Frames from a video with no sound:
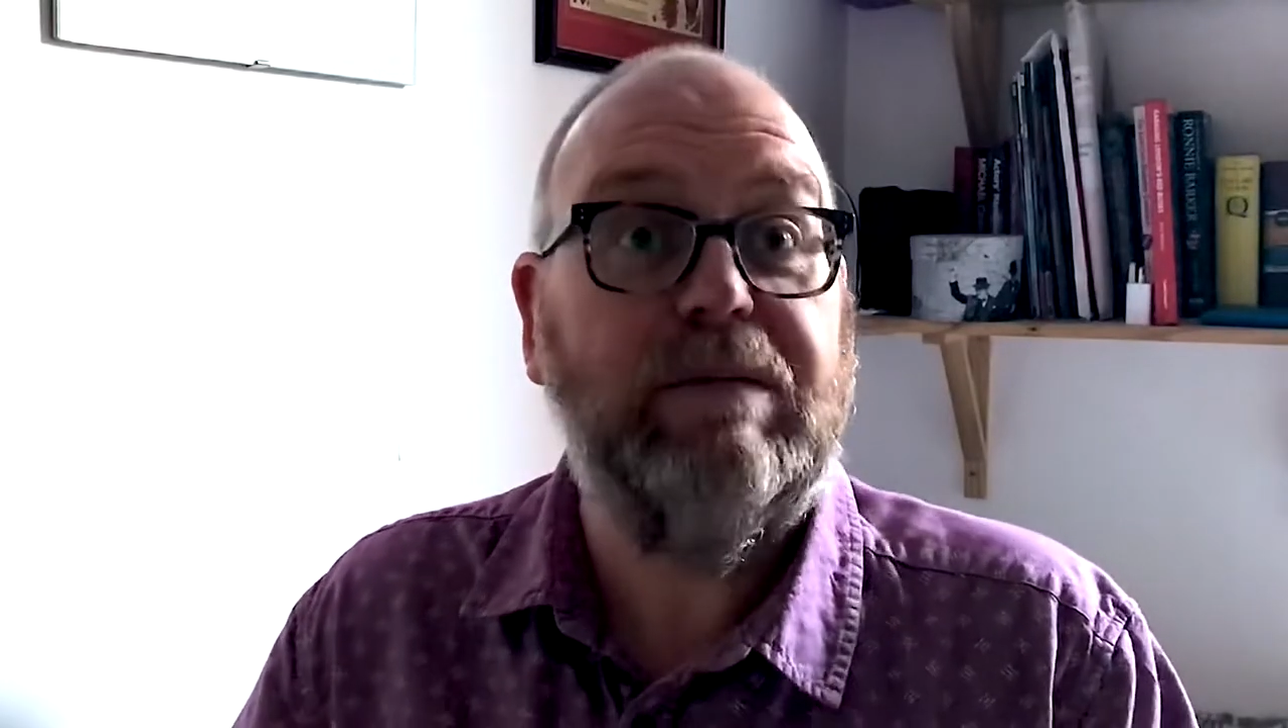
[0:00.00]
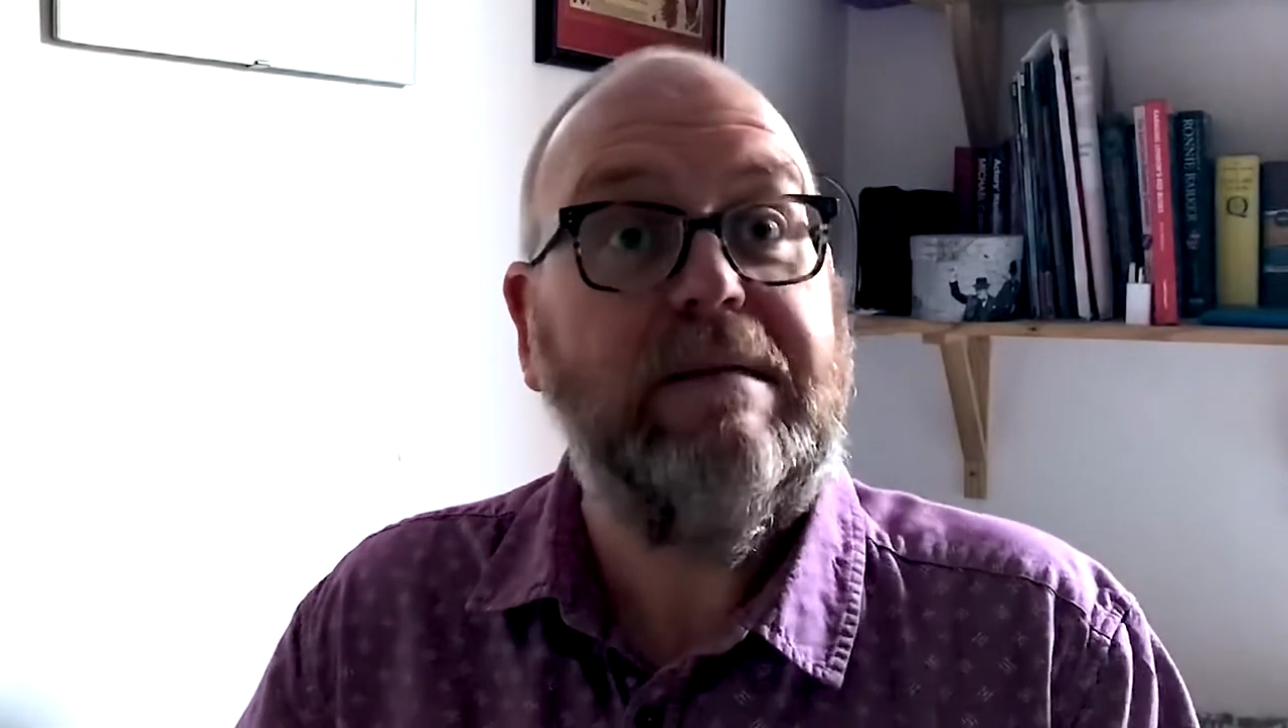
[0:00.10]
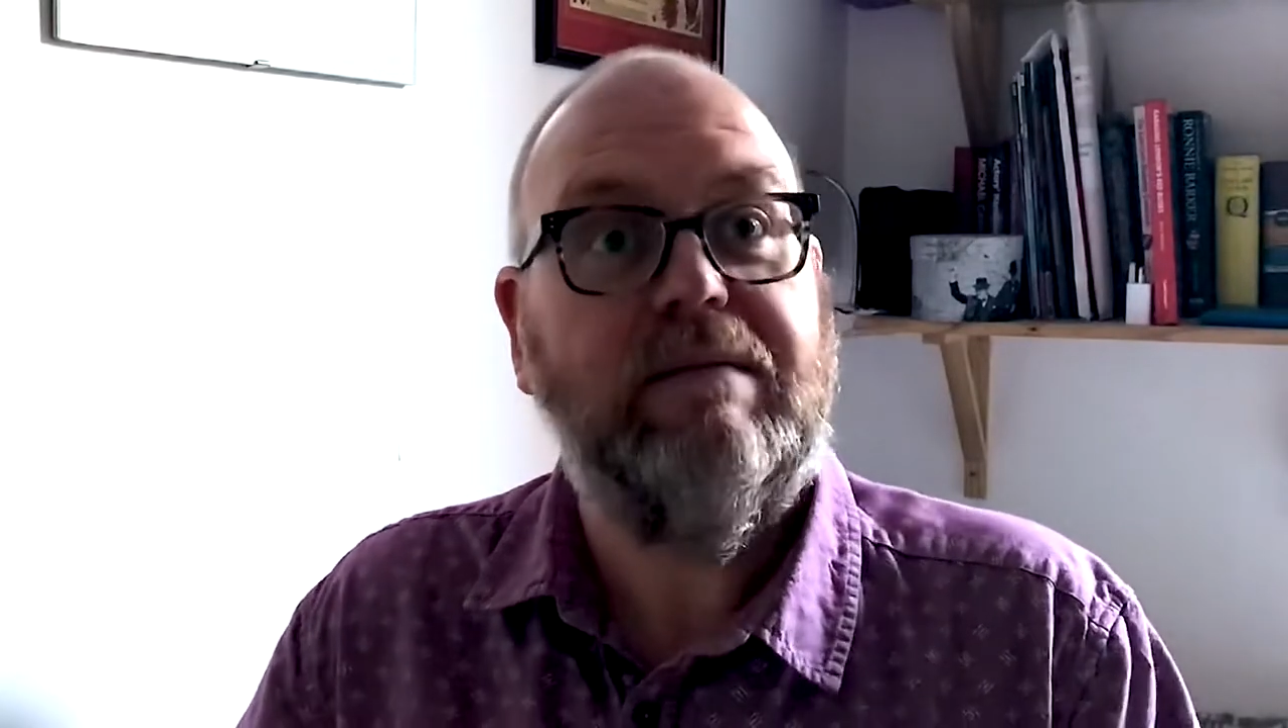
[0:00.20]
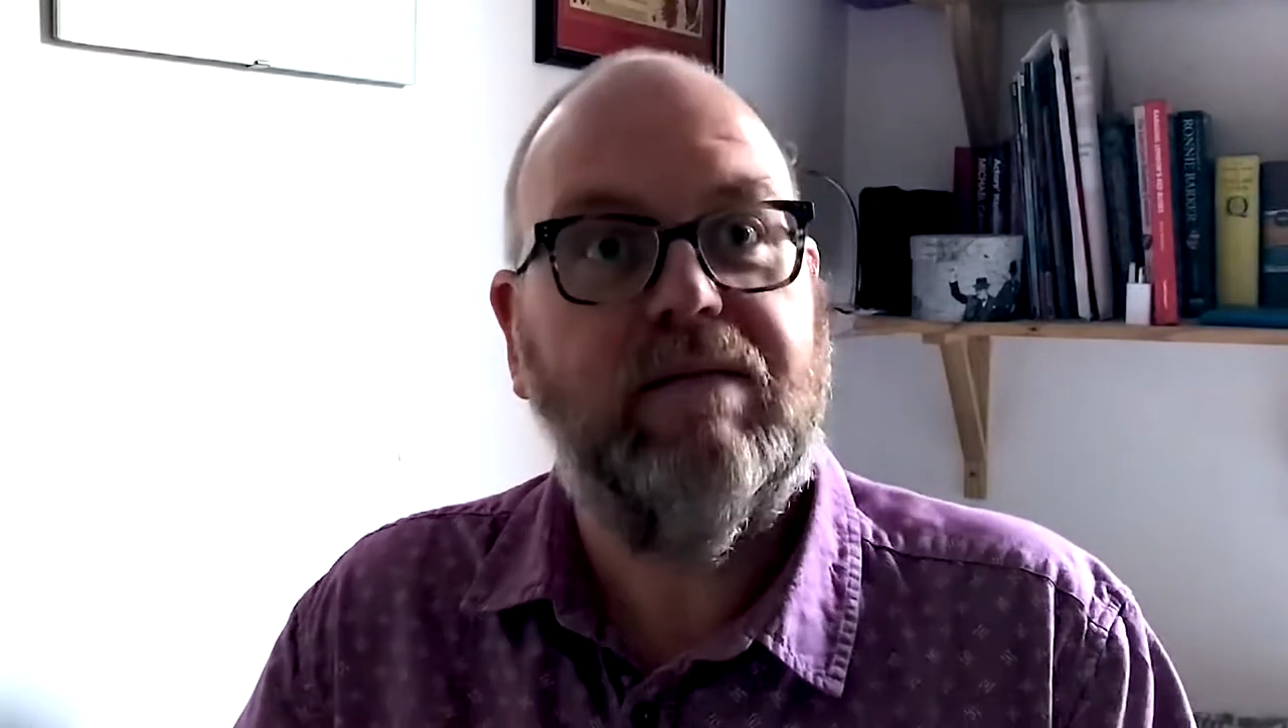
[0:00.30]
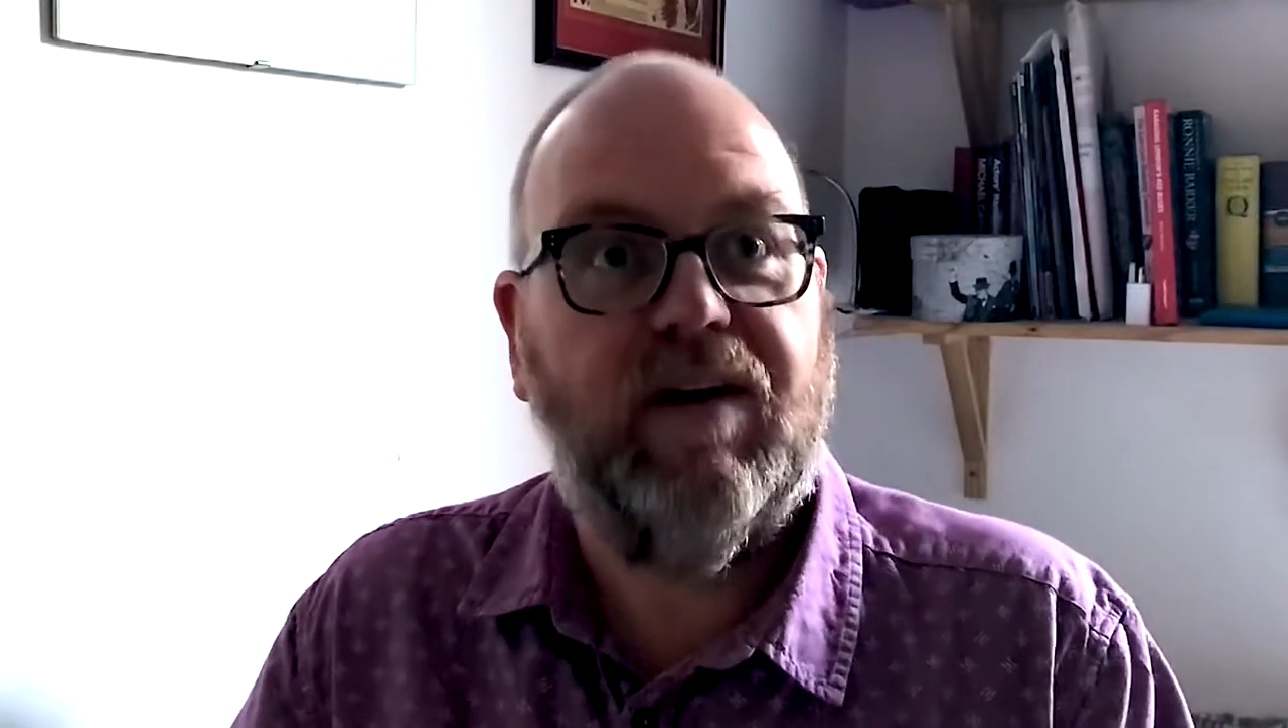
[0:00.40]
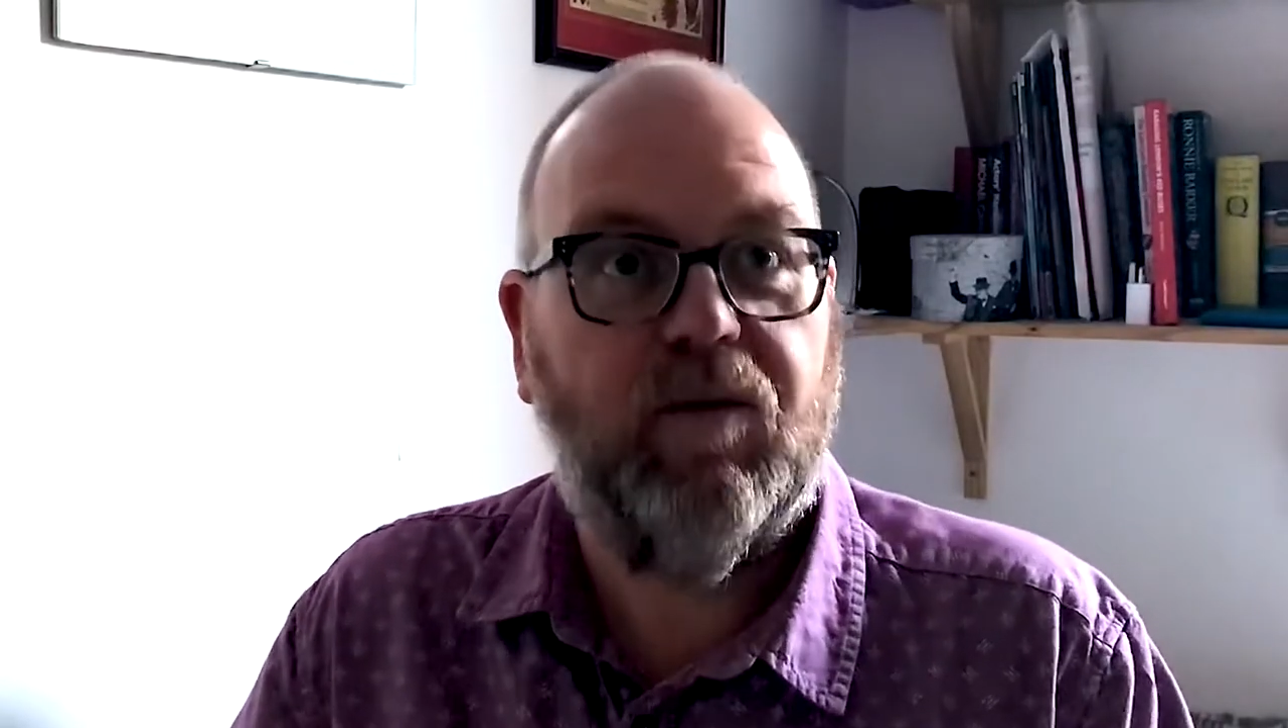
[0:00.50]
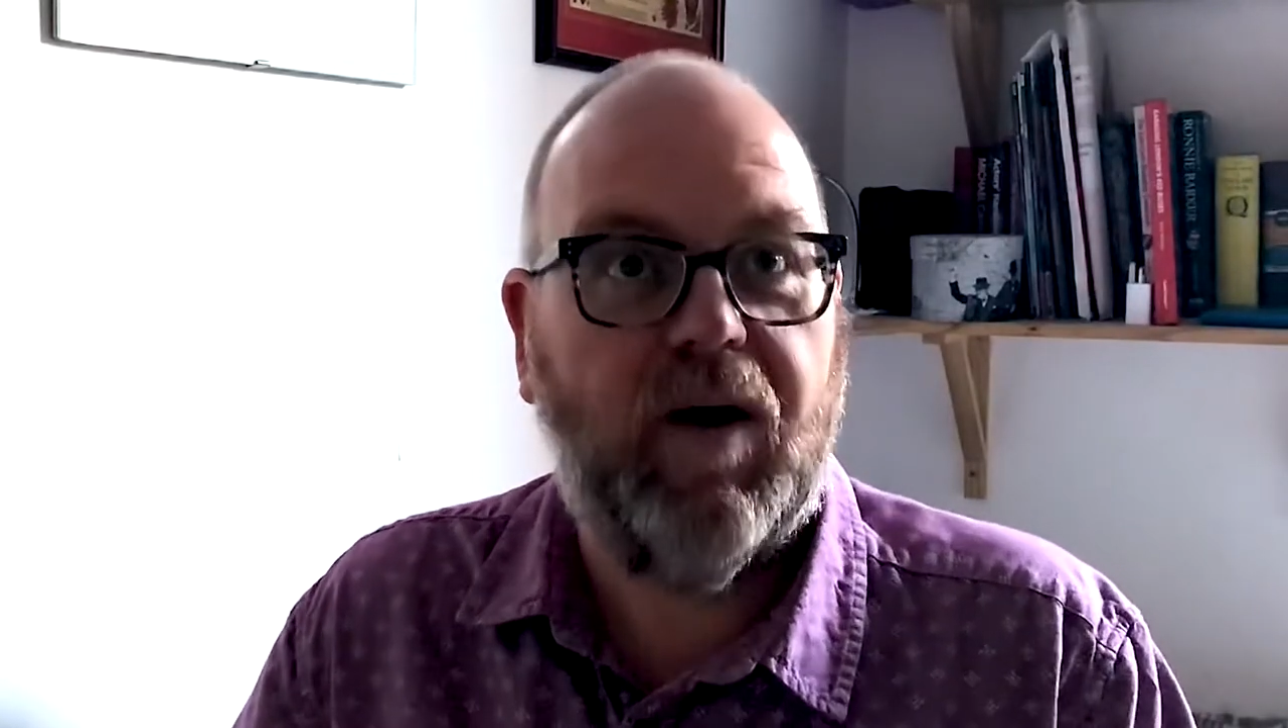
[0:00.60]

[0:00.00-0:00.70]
but never